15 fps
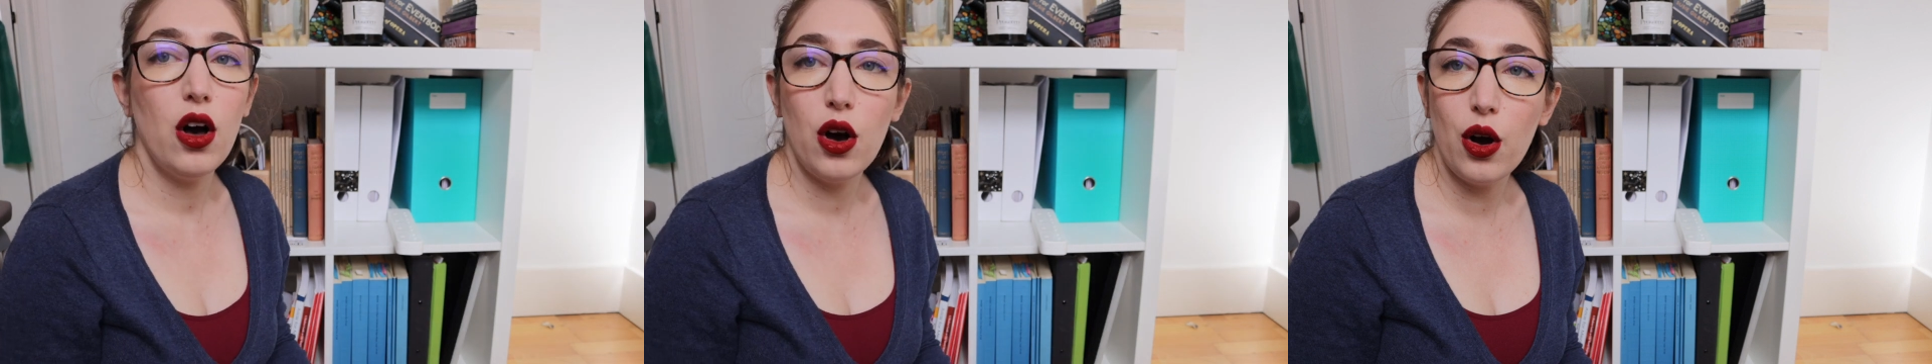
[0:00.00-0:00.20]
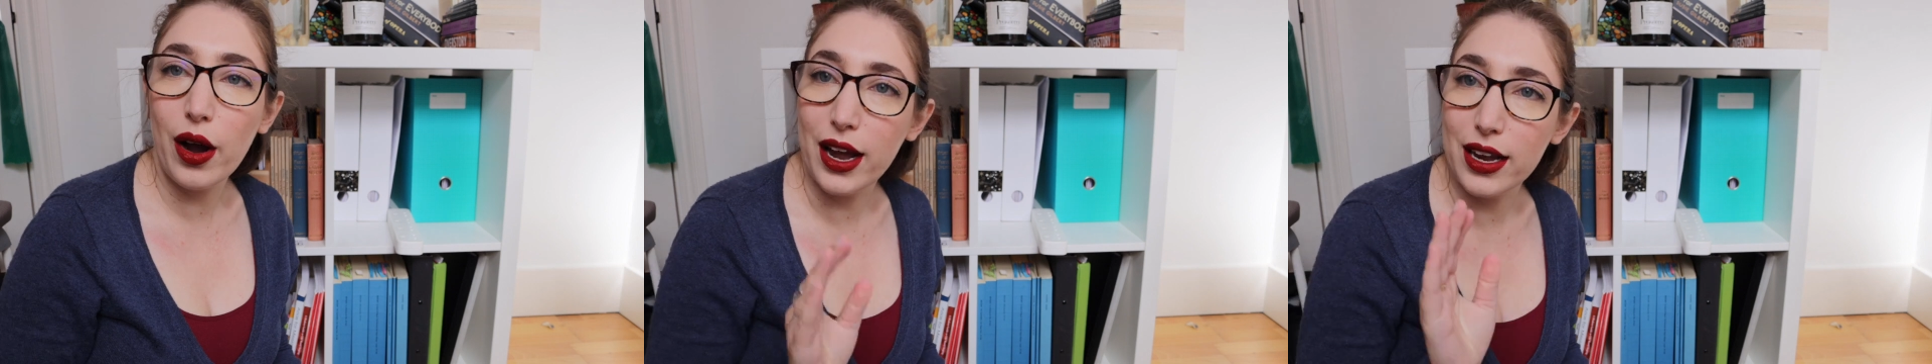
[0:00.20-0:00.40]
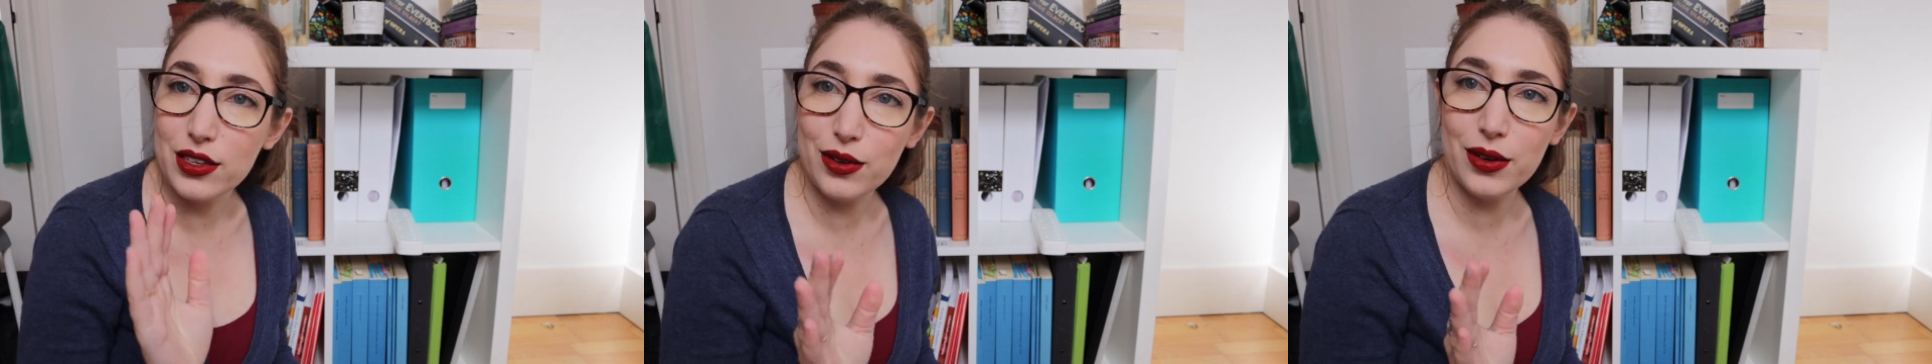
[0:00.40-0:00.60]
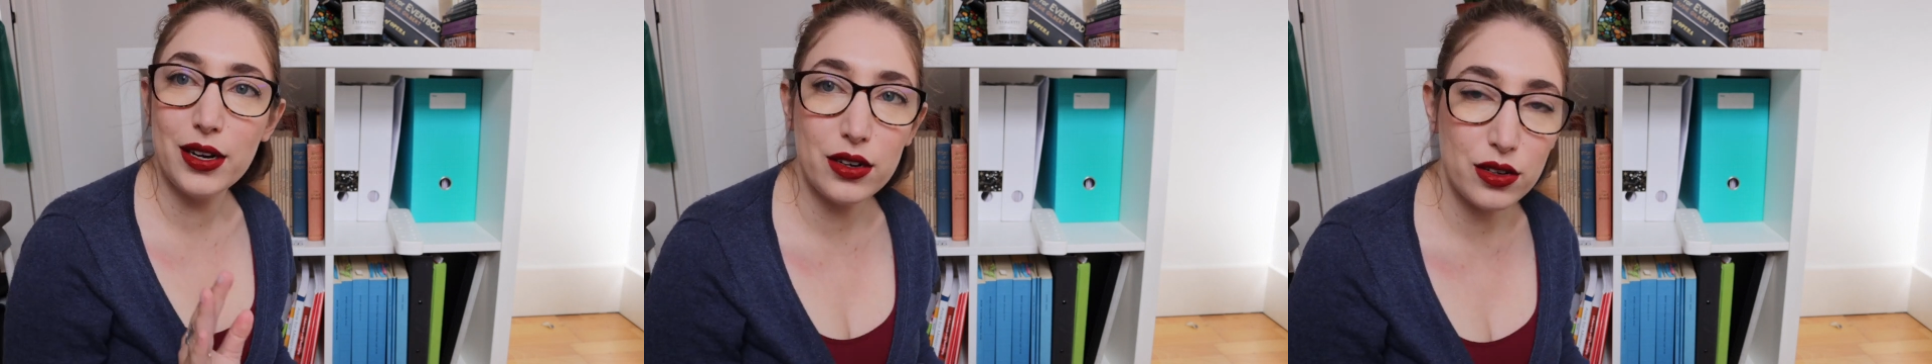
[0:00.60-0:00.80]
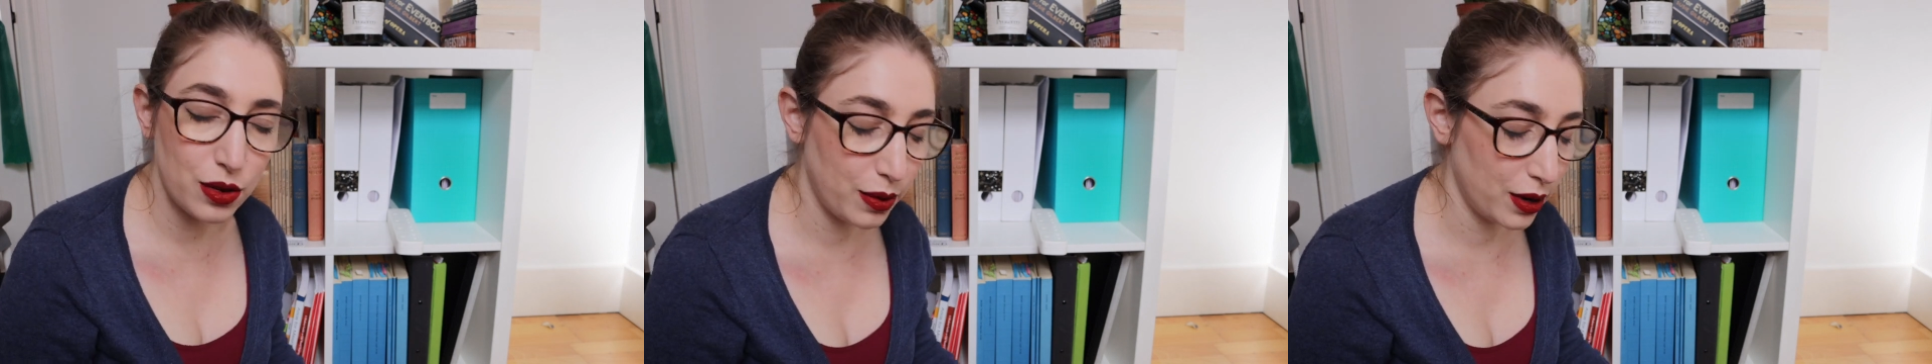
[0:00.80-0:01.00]
Okay, so
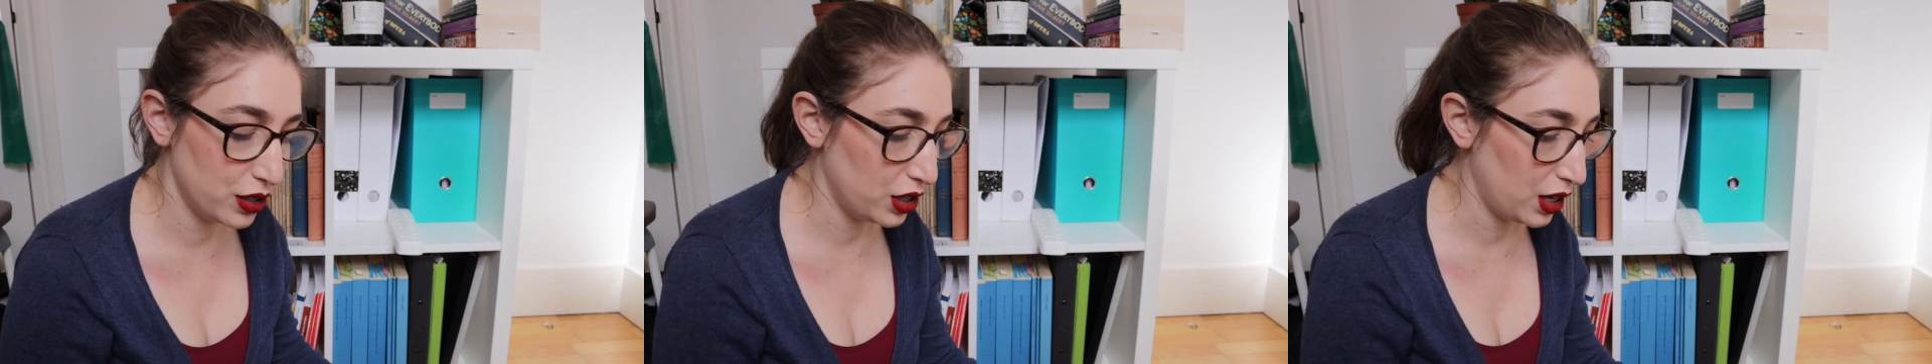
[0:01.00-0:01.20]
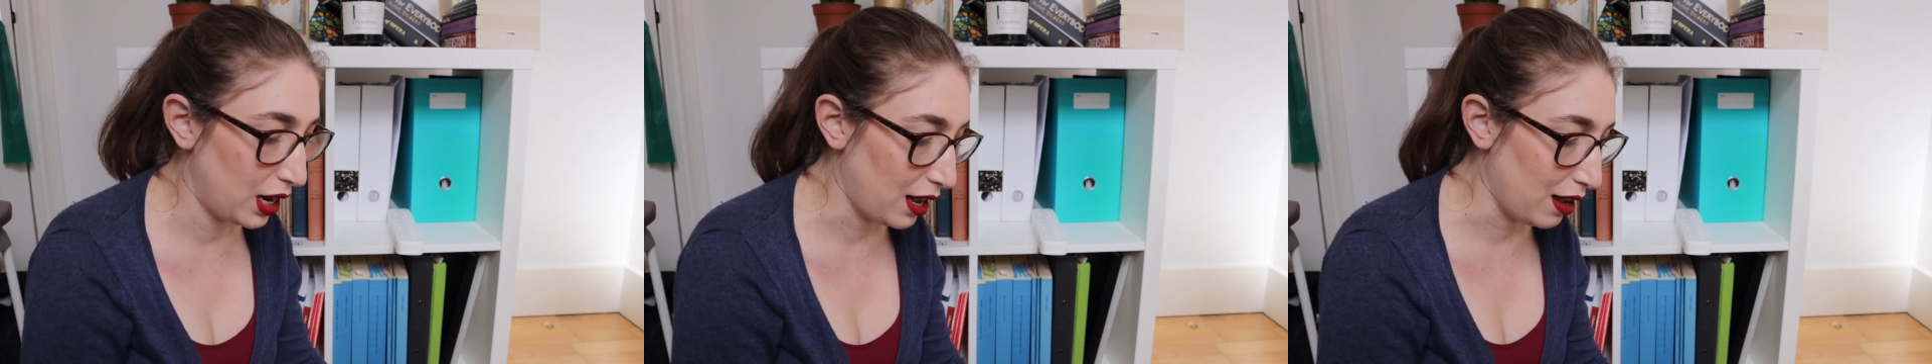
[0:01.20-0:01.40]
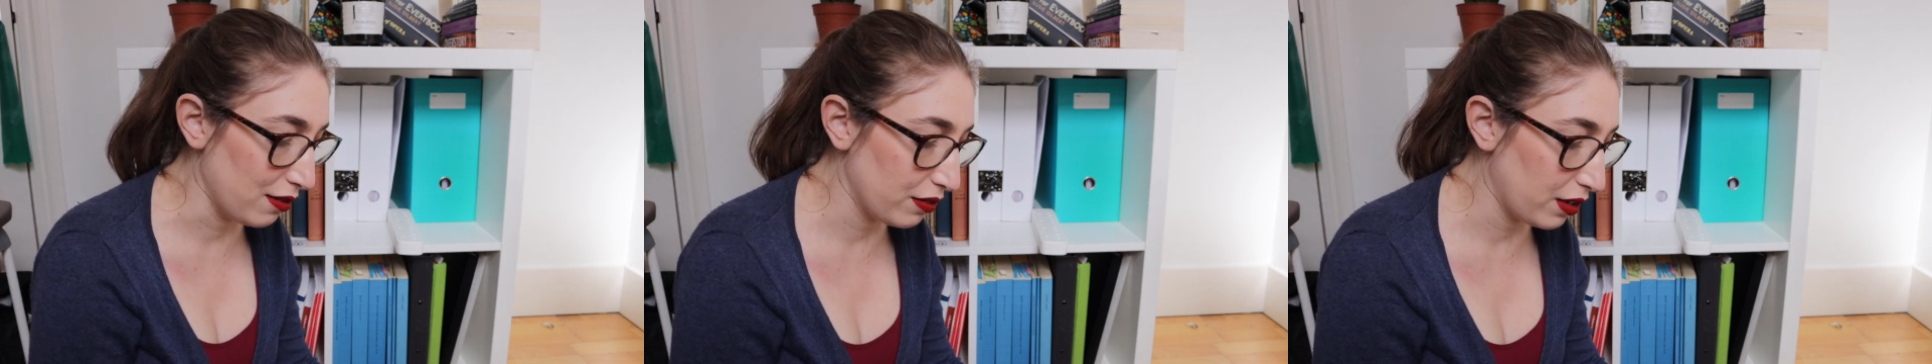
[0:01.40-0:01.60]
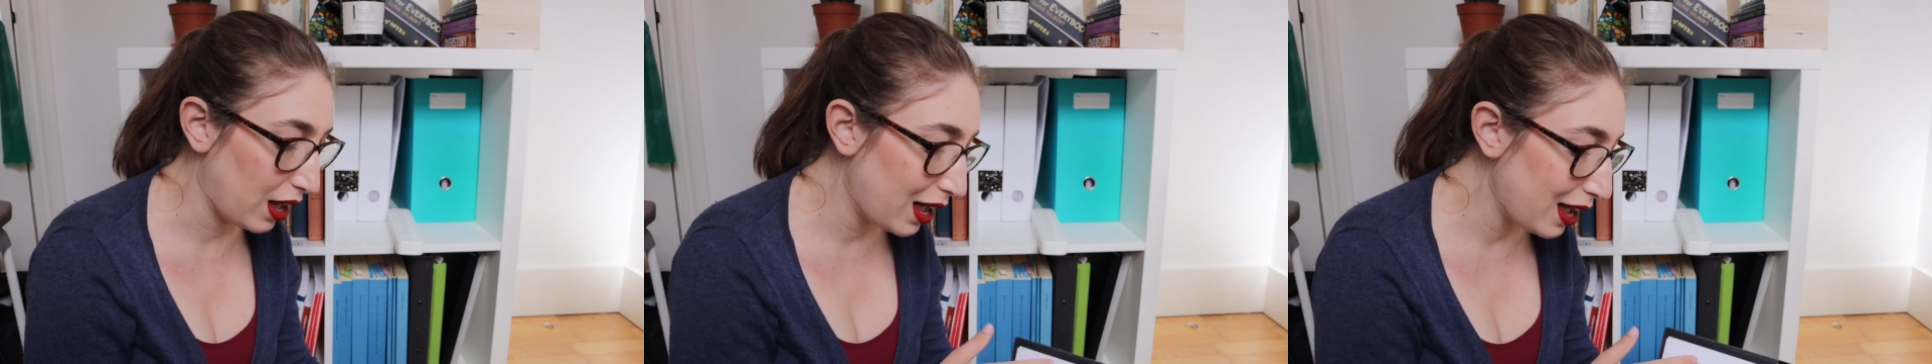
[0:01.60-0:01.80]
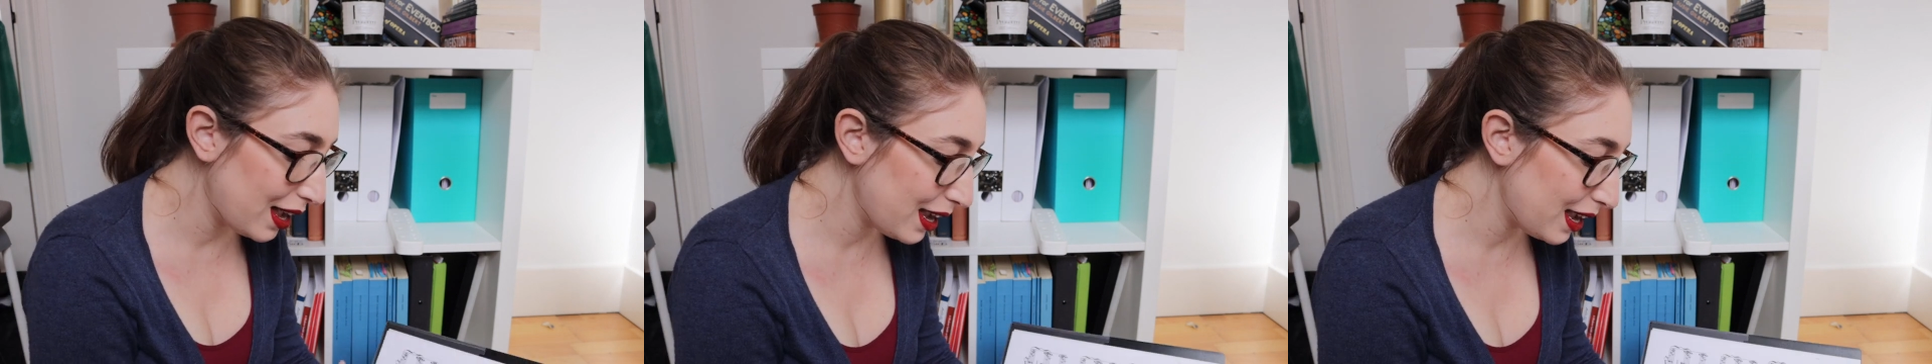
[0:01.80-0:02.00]
here's a question I have.
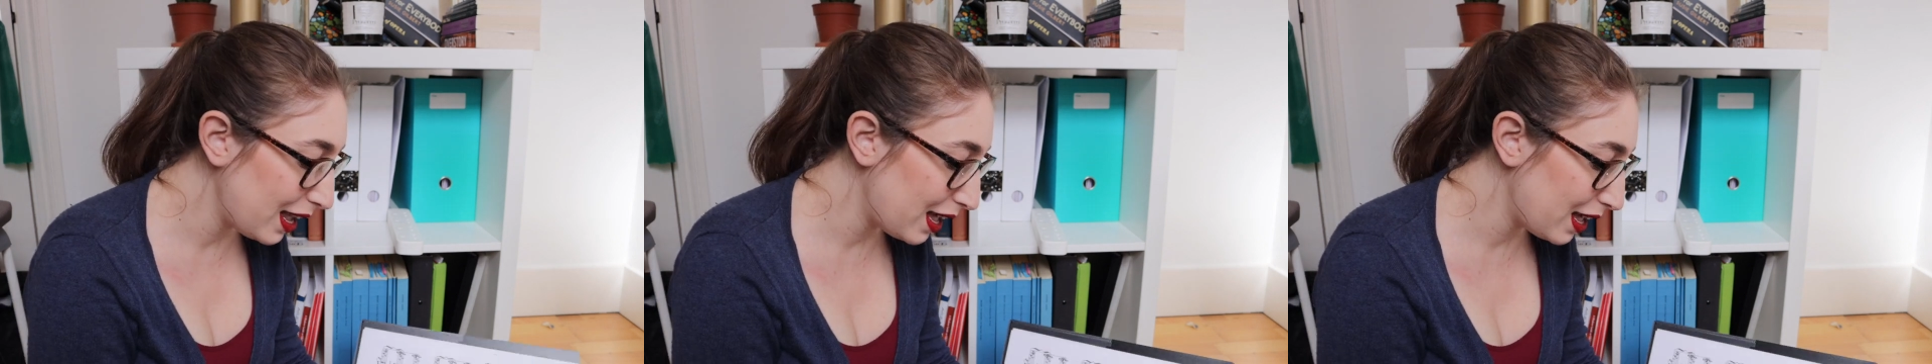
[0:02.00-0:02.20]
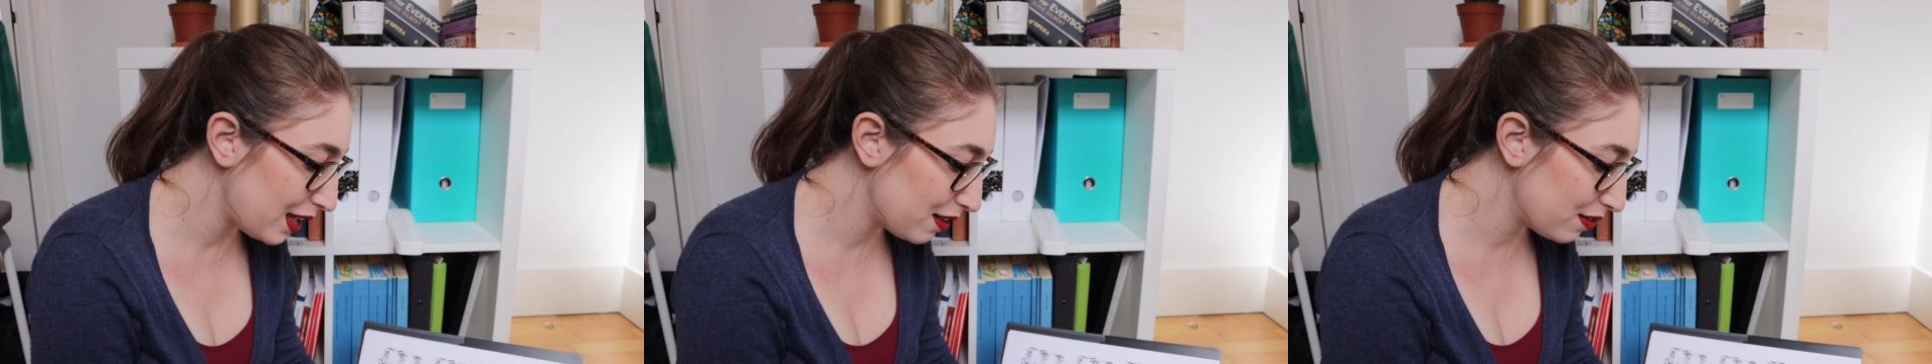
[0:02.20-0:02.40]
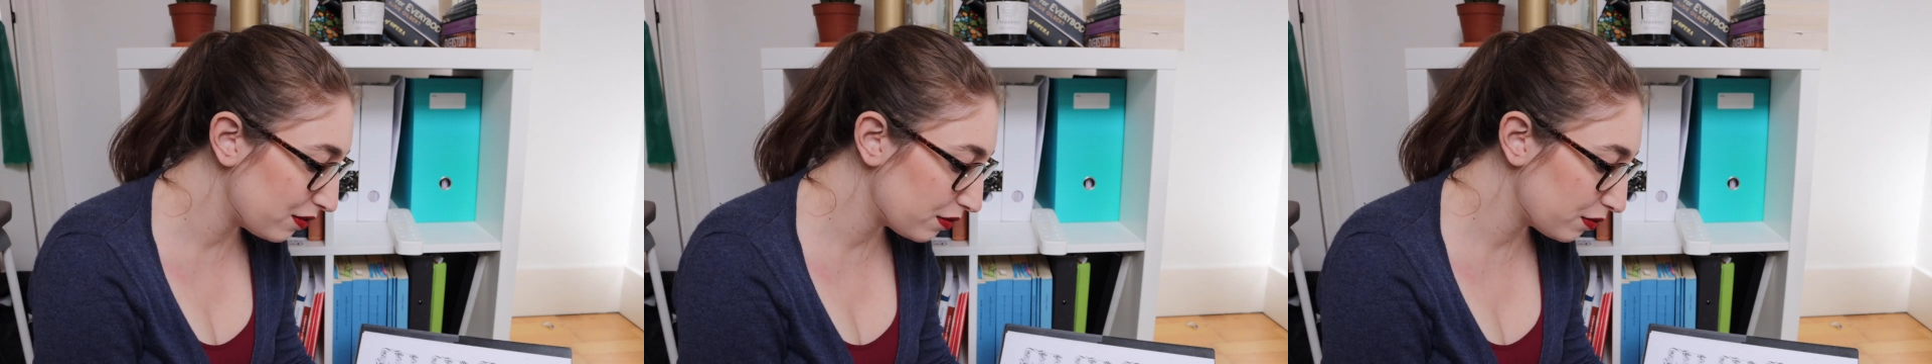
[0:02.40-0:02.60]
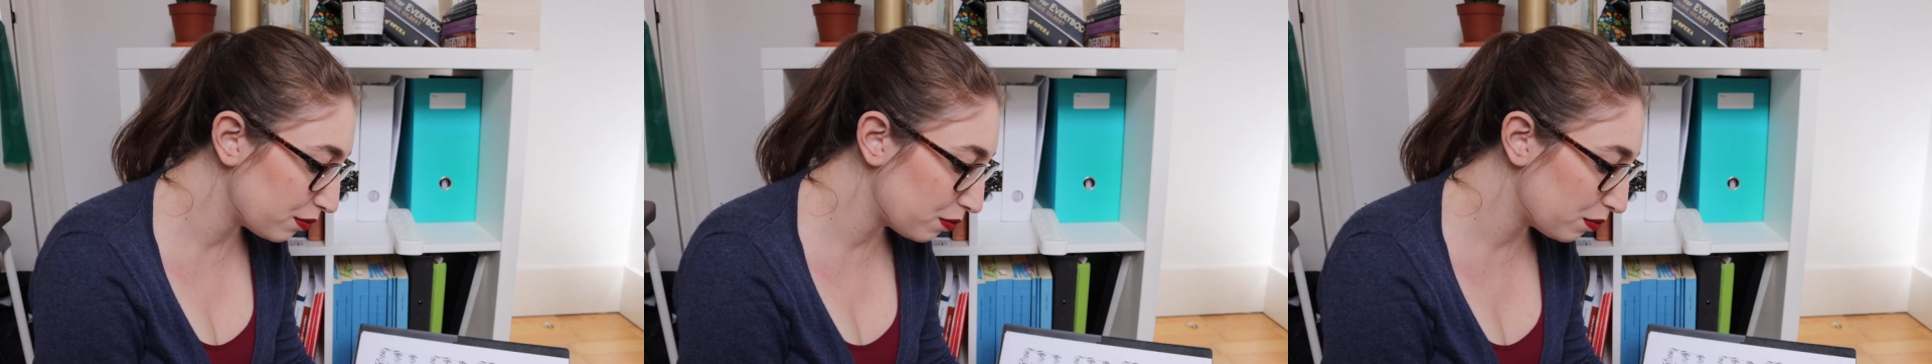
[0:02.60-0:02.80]
I have